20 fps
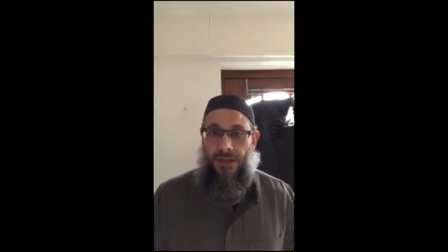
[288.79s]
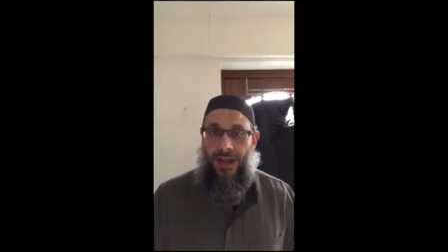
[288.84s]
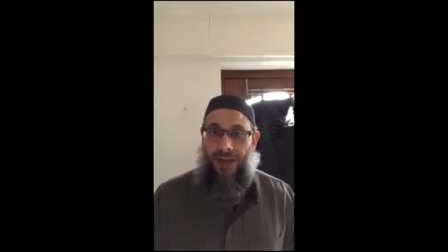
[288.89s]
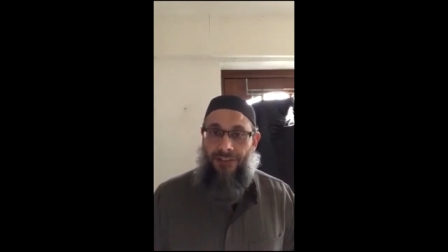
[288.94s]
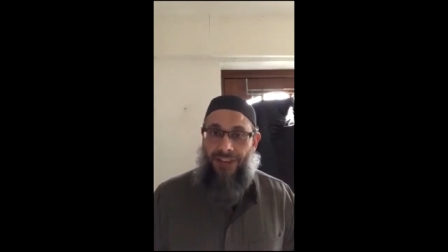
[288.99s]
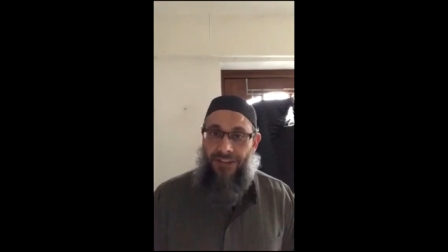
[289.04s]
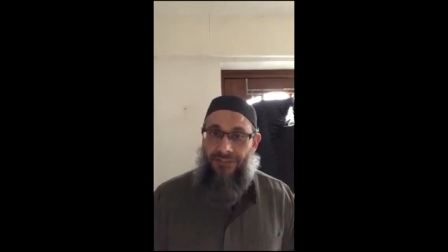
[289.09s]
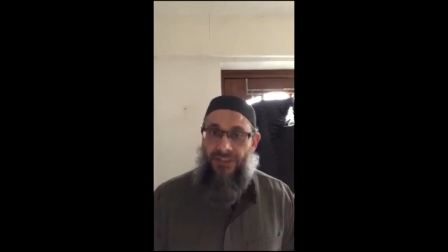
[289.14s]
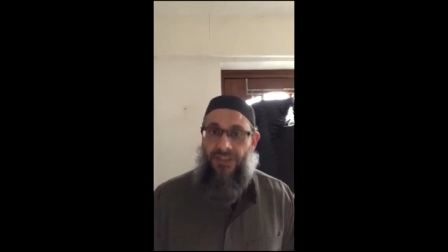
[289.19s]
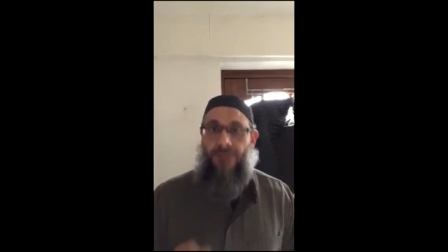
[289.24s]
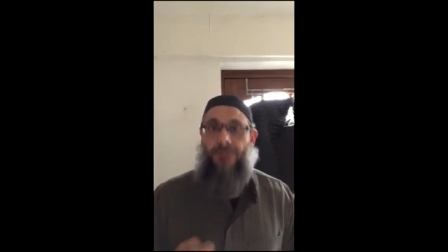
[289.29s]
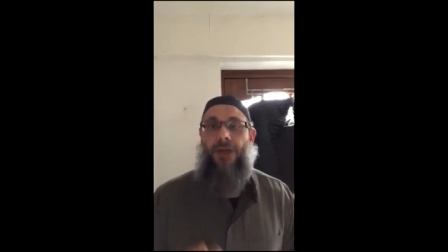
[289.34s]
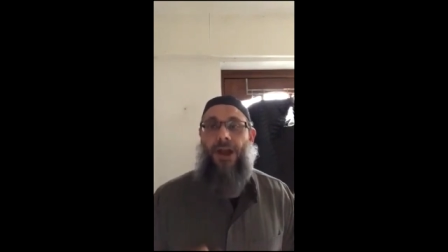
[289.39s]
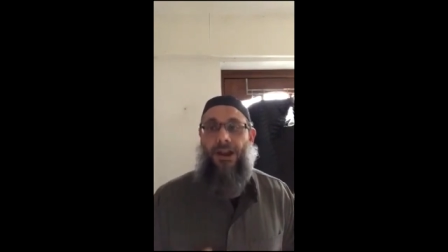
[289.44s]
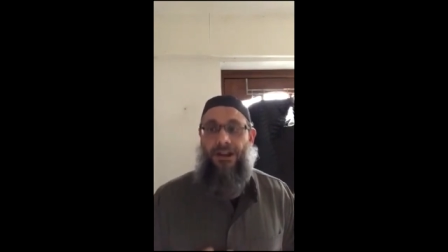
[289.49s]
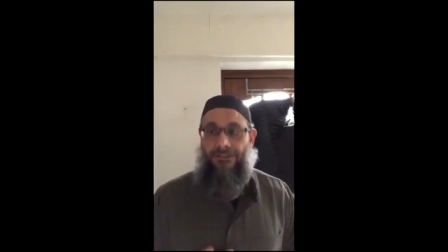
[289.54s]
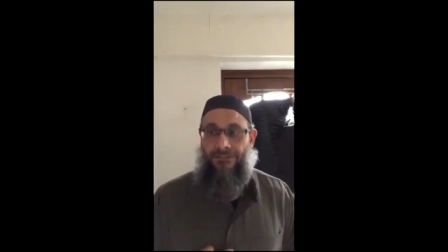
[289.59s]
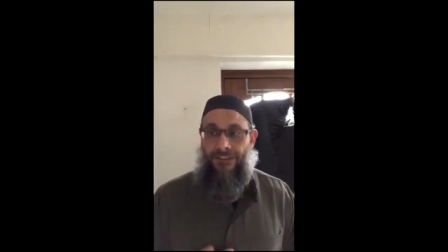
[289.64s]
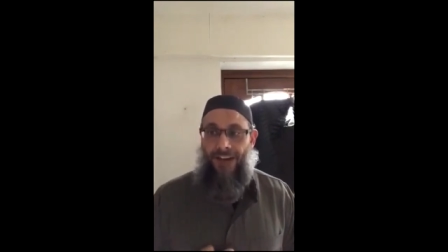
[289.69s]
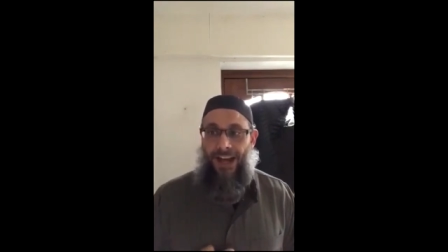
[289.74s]
I've given them
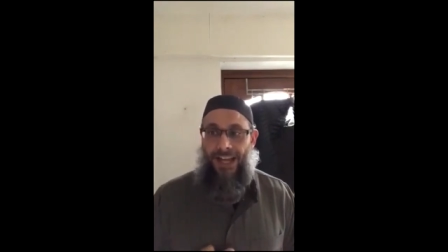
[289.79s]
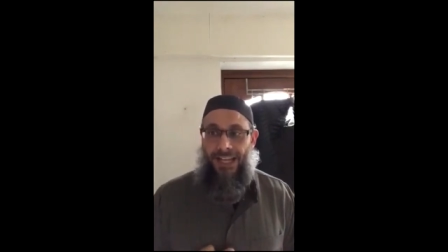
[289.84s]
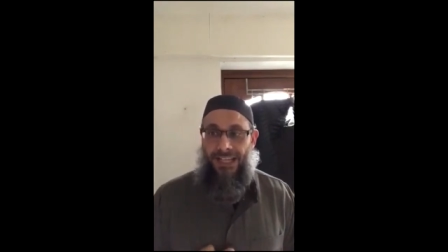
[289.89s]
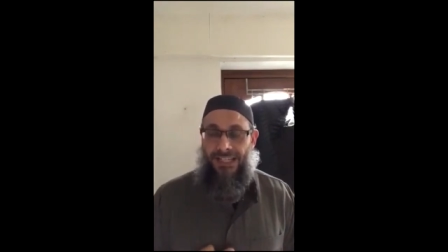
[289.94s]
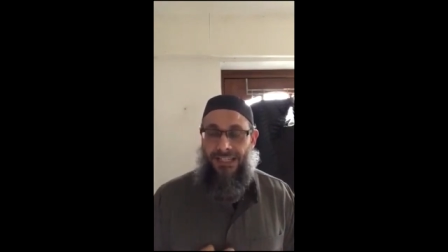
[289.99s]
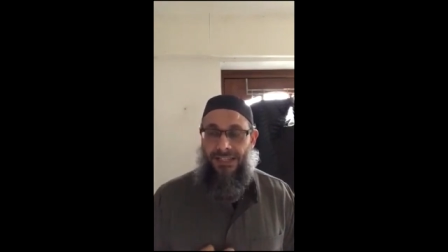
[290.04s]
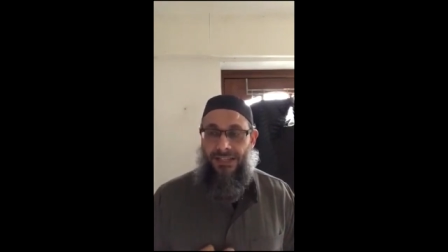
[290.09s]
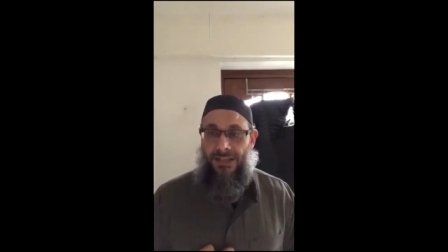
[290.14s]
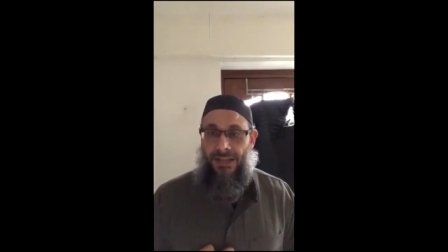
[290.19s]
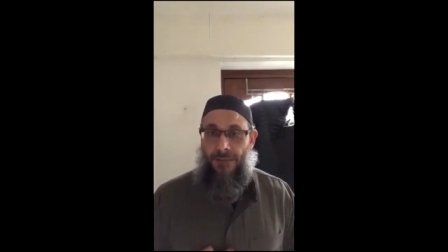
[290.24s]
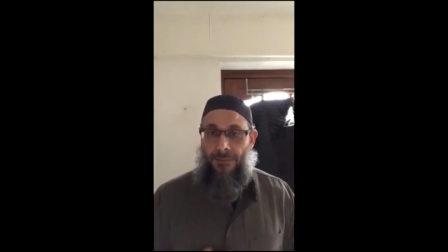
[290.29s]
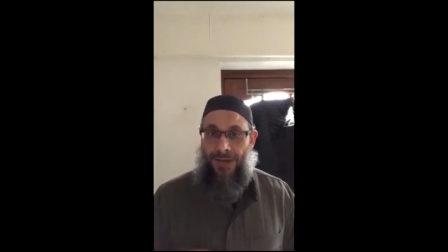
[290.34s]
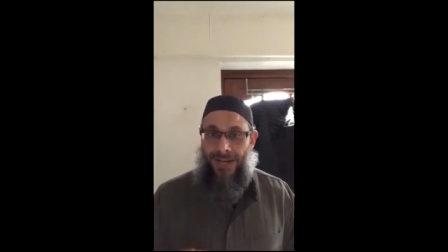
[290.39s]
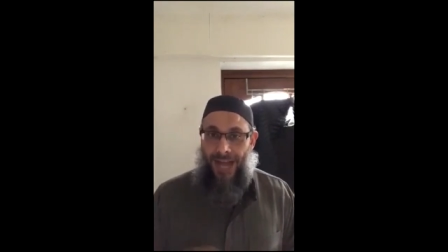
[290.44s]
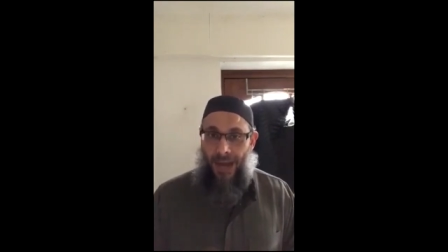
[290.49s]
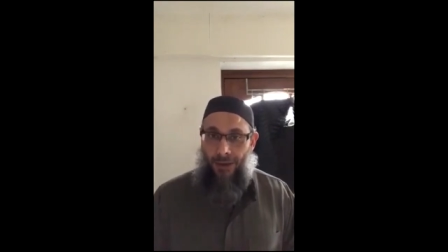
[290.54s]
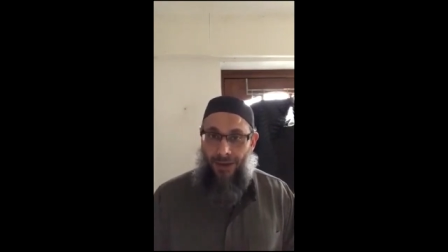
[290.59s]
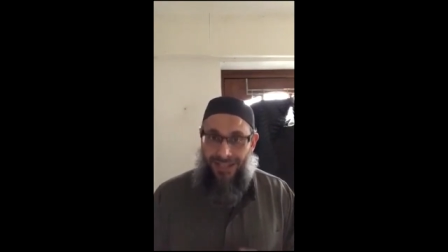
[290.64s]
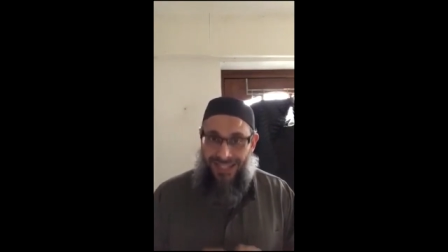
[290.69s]
my advice, but now